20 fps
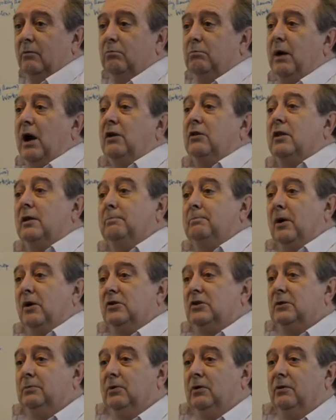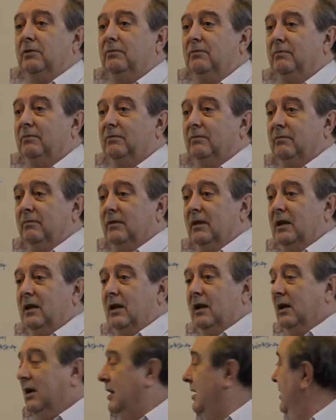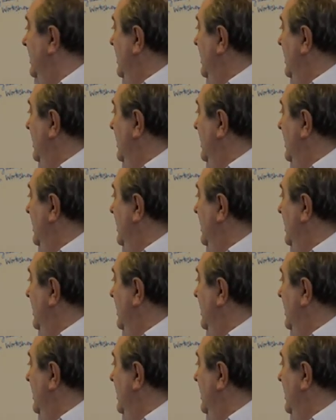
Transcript: Both are possible. Okay?